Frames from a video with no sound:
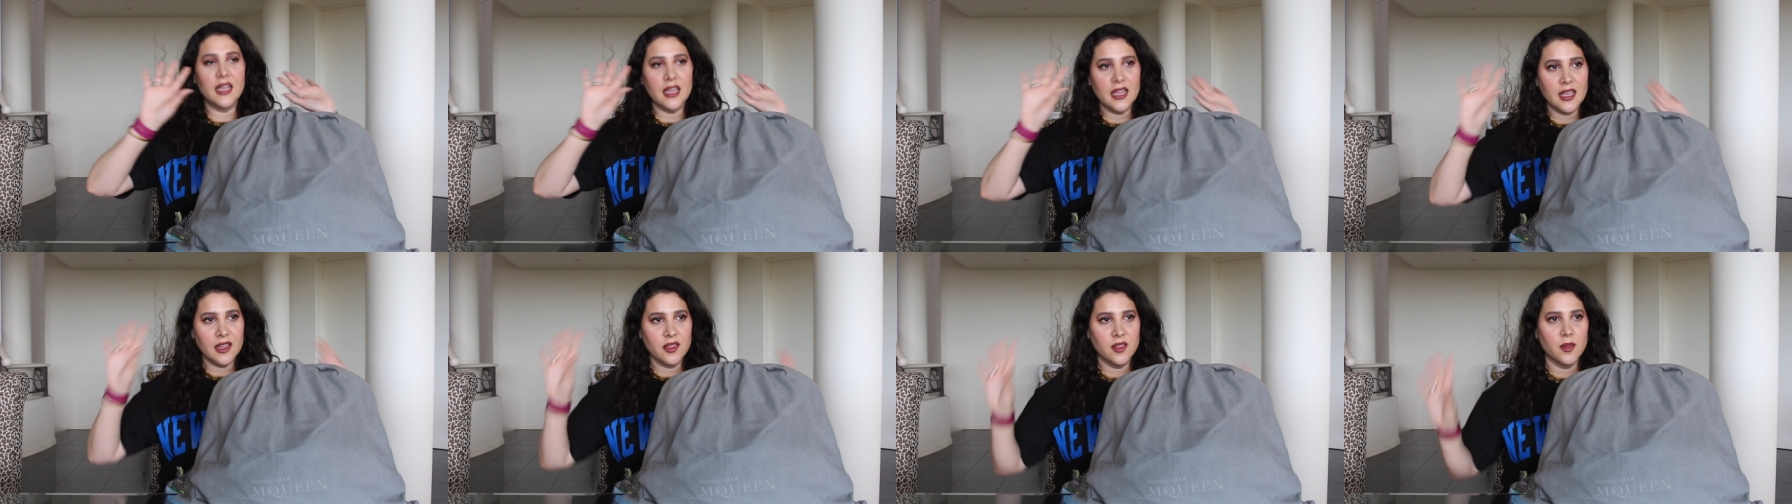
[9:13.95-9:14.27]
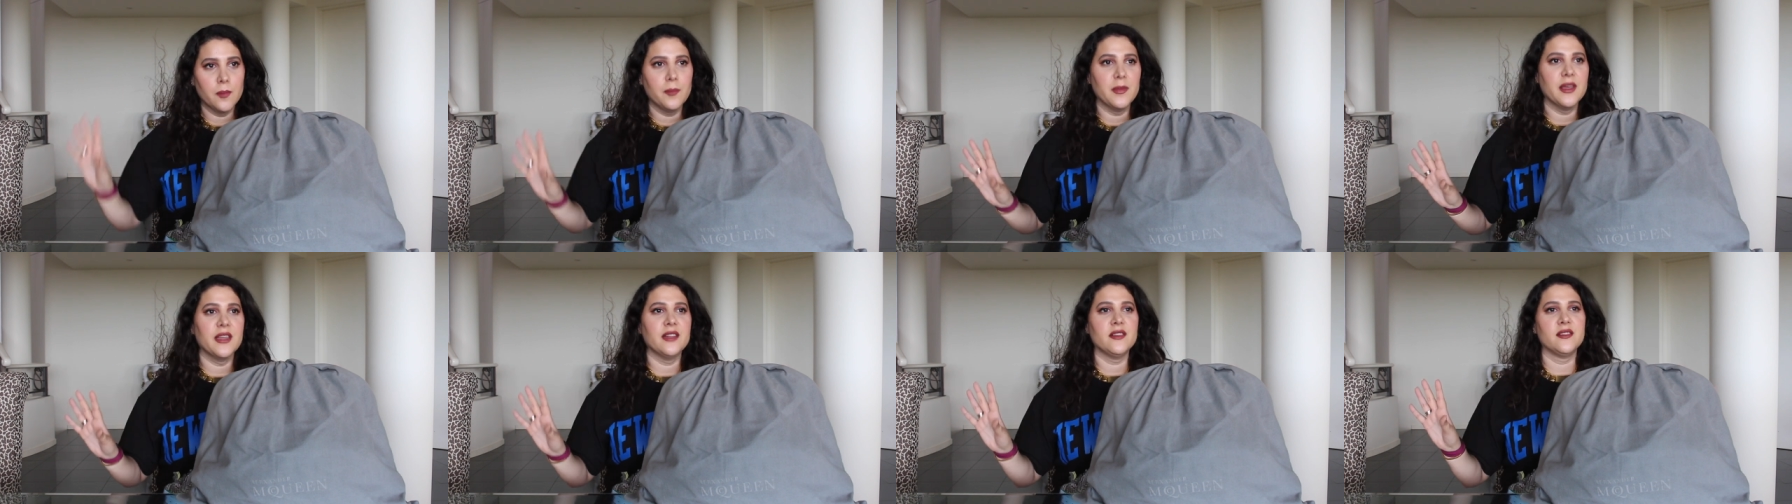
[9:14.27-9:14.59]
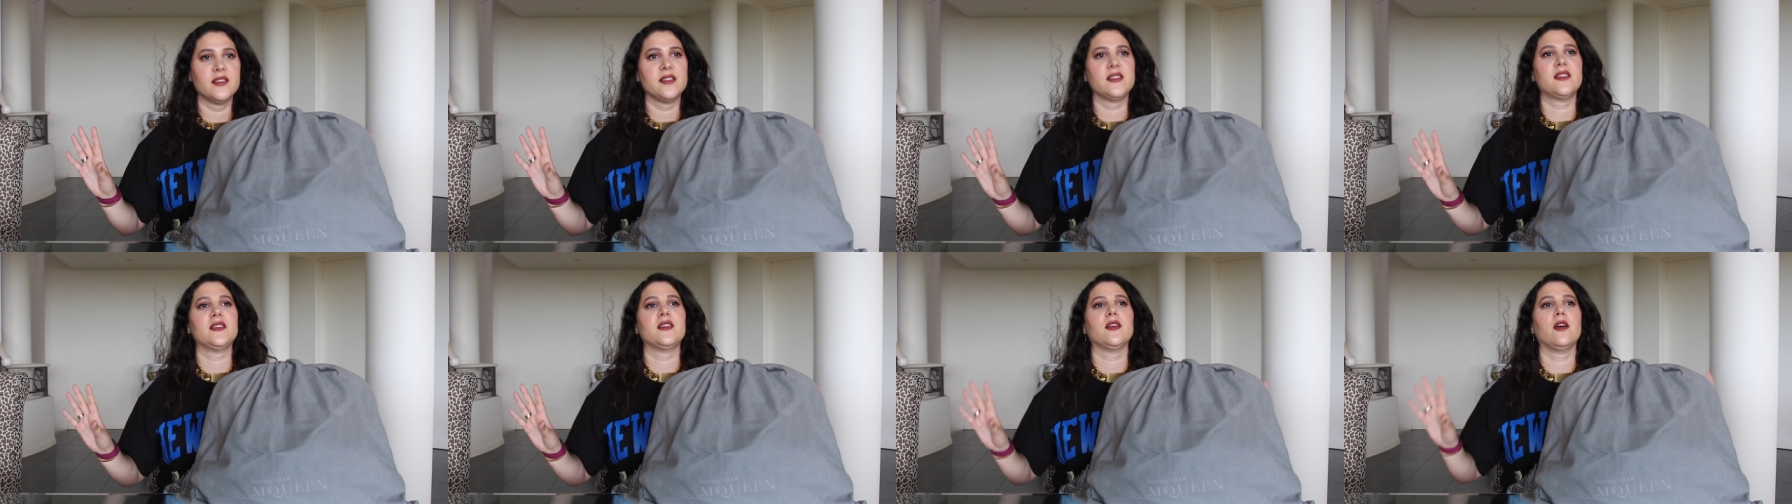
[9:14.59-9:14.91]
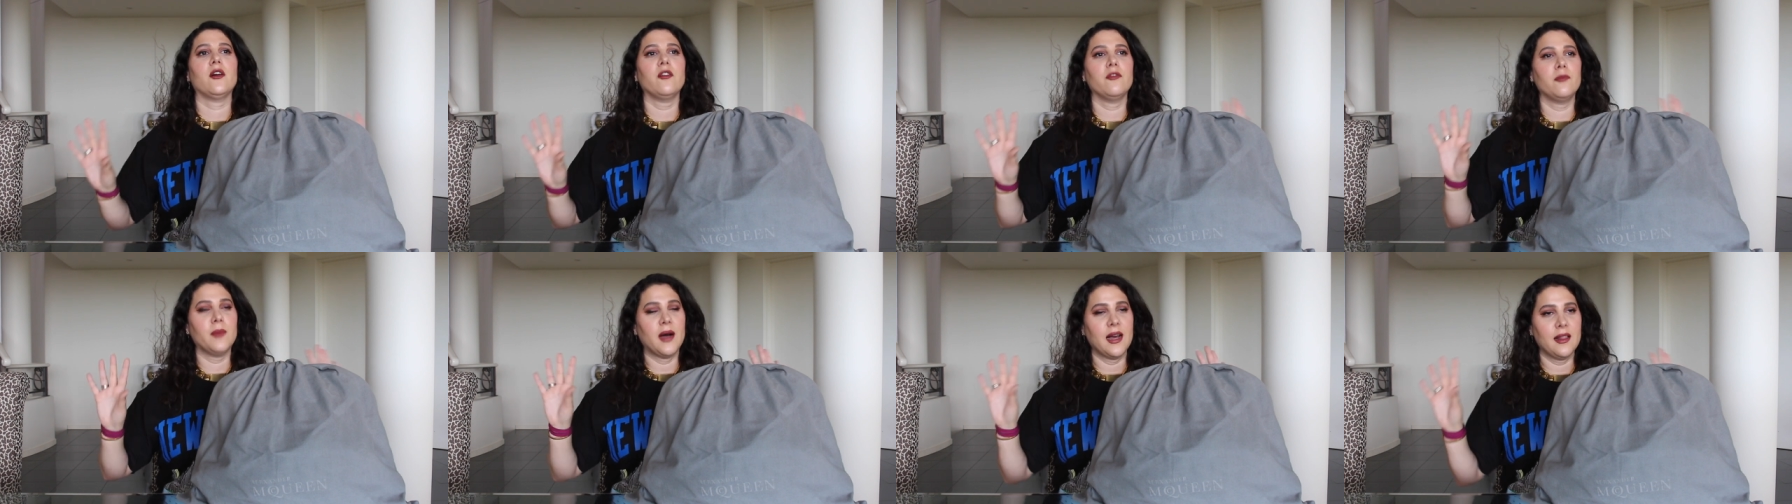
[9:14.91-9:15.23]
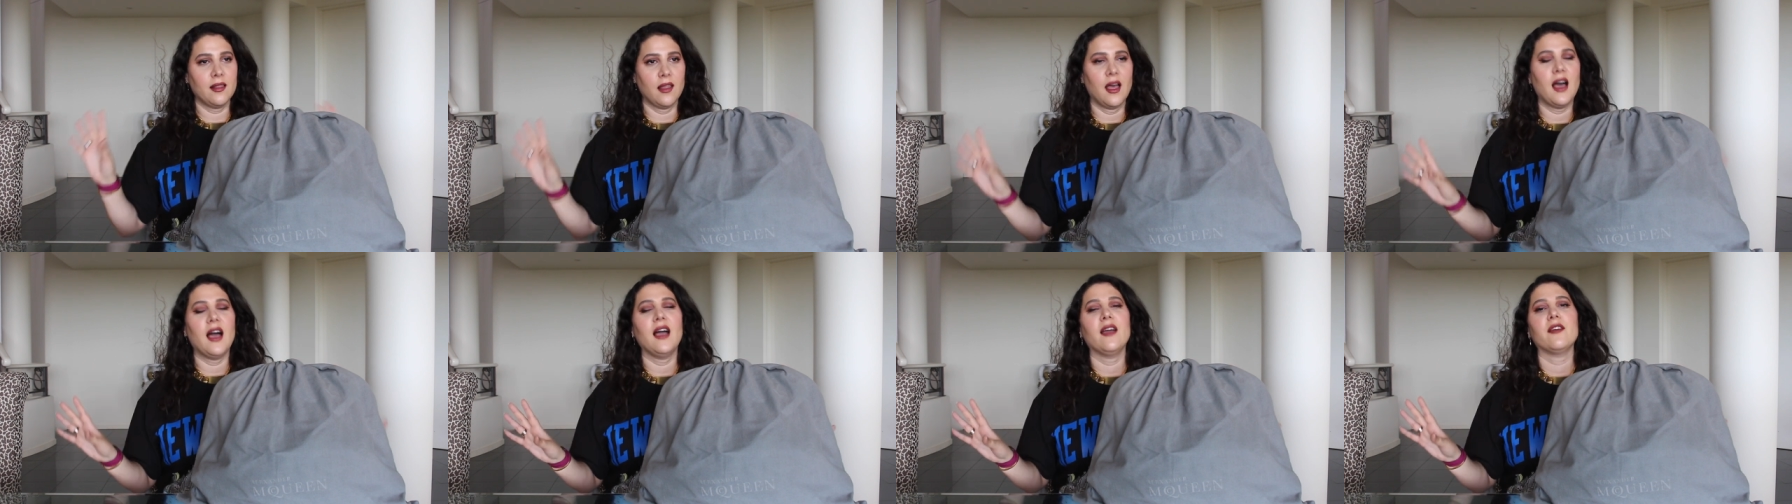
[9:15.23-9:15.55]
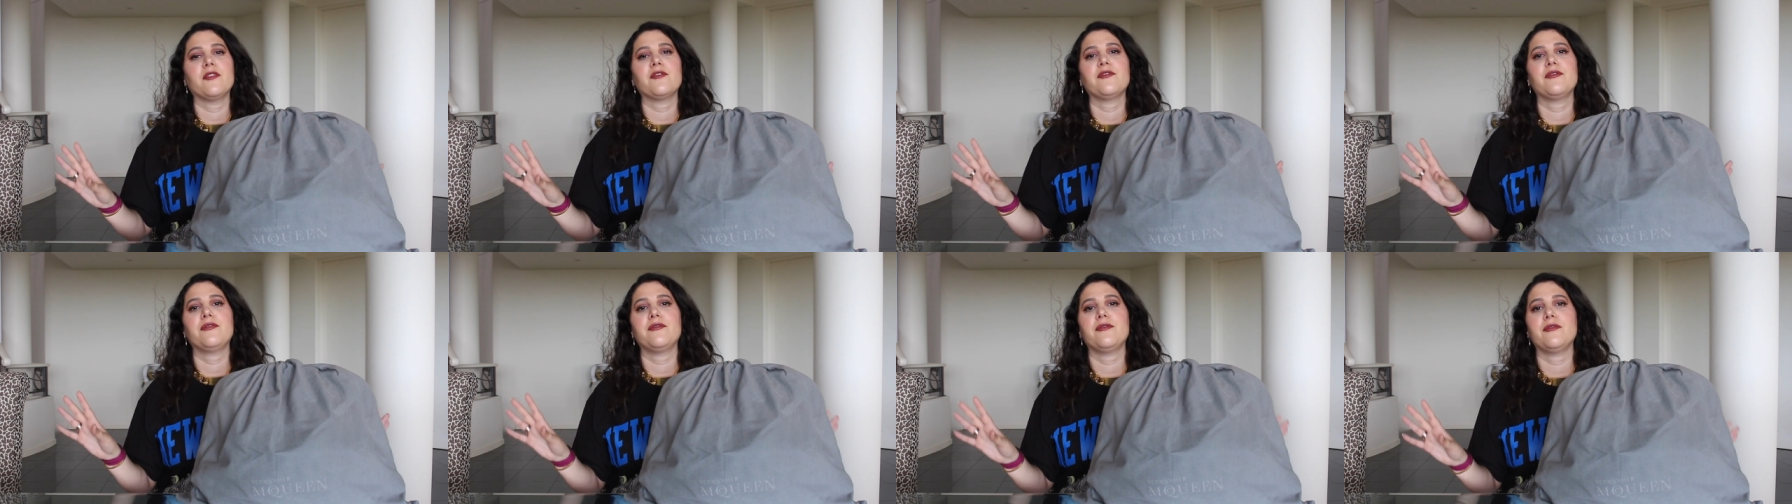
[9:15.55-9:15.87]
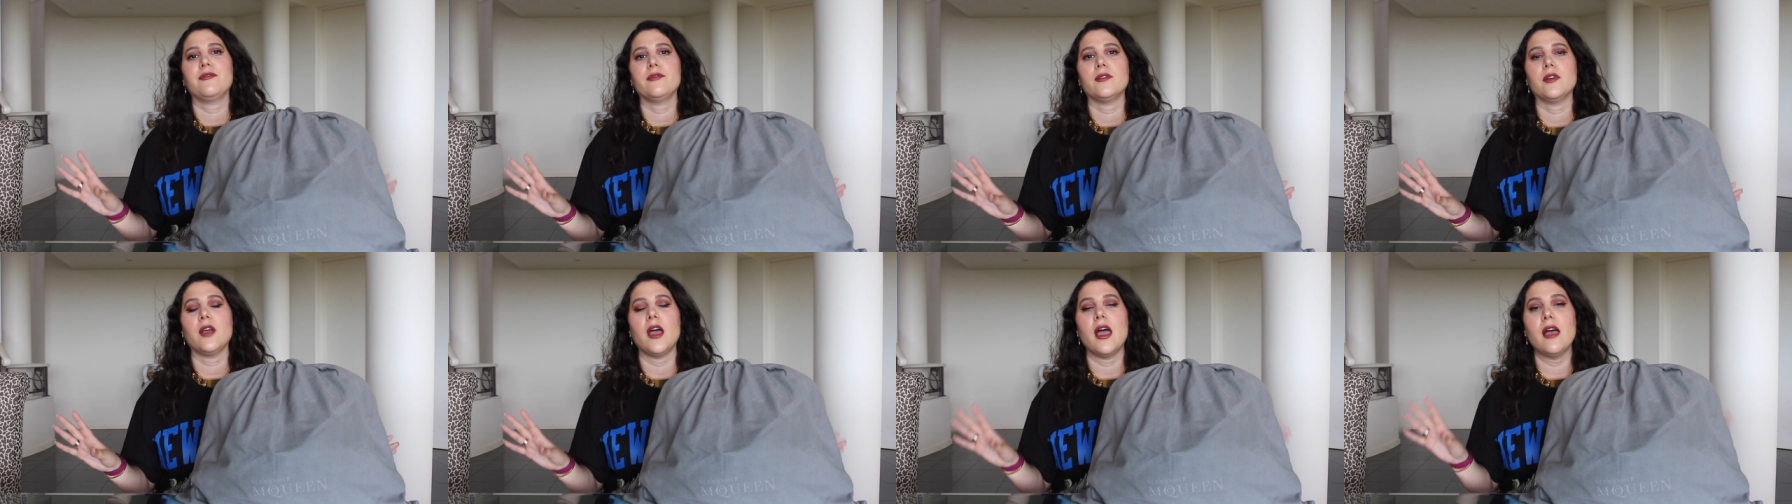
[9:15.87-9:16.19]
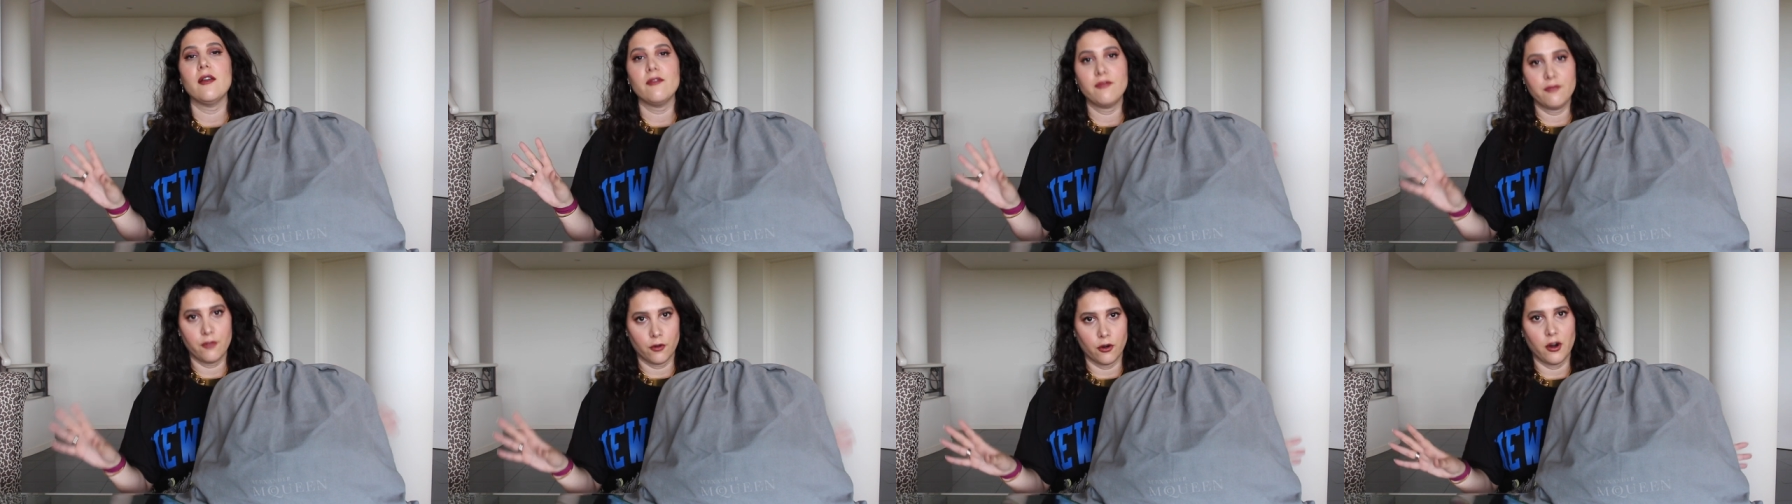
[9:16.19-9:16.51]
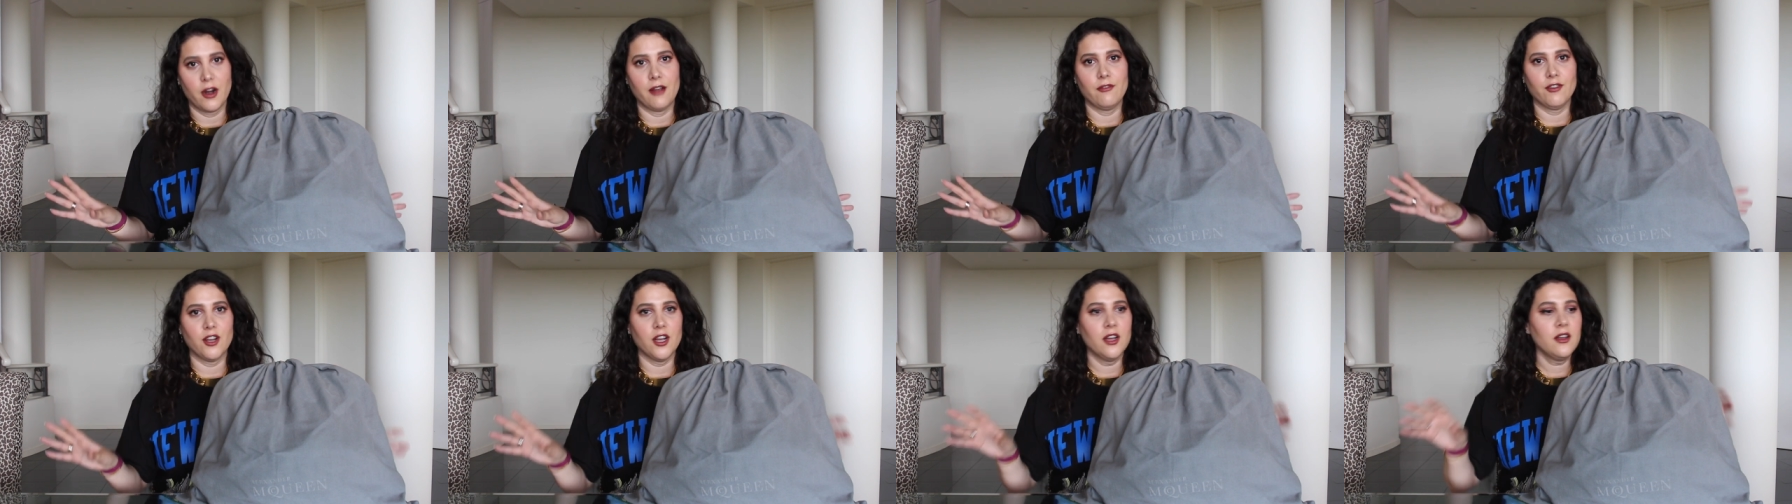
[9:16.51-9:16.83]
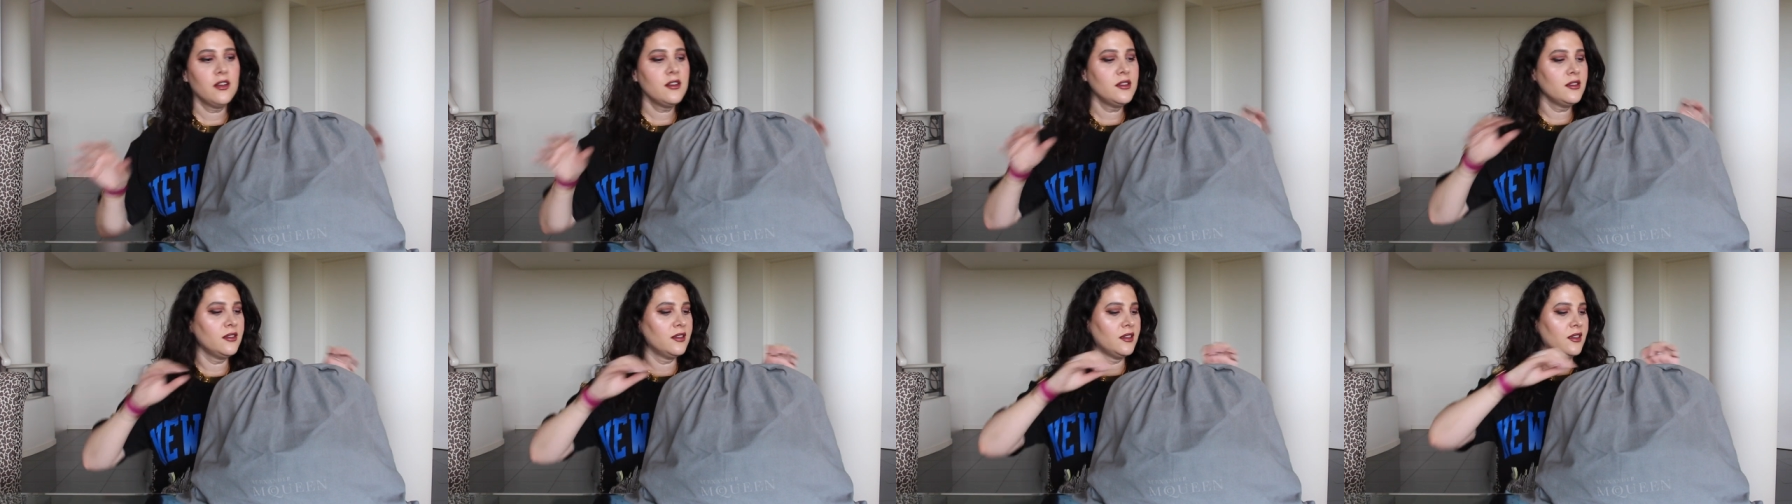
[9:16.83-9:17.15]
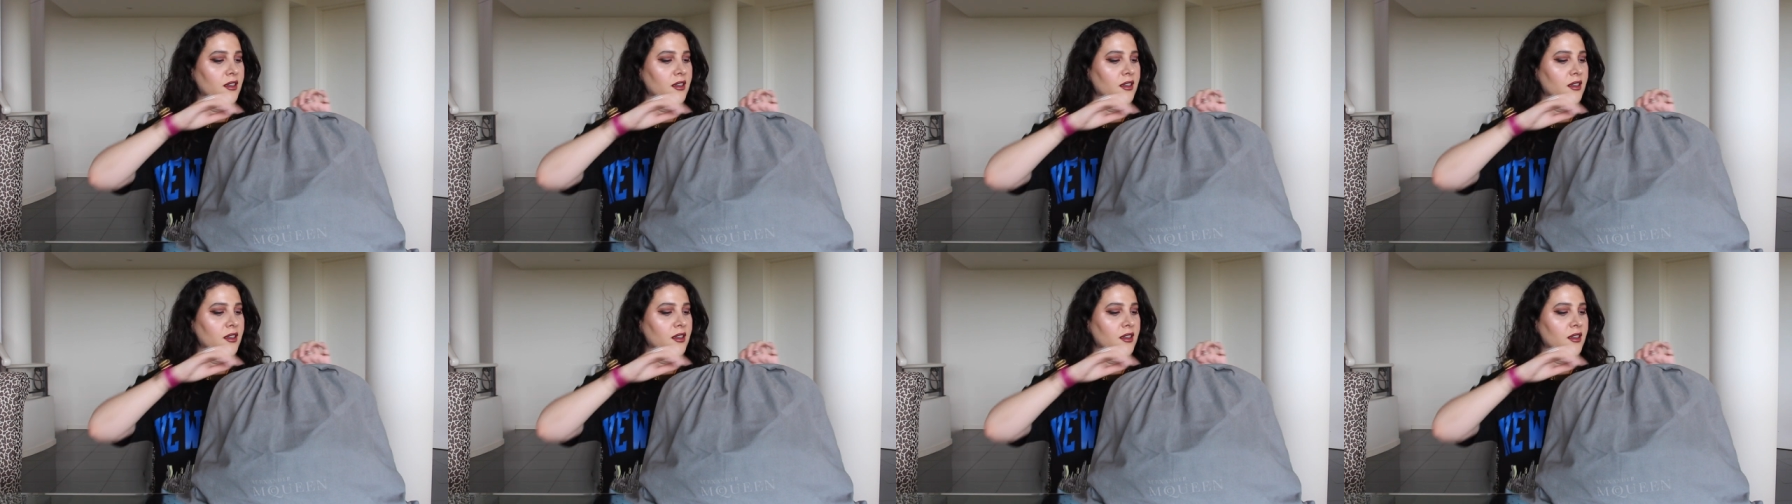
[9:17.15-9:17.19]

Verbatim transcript: in the midst of my life forever.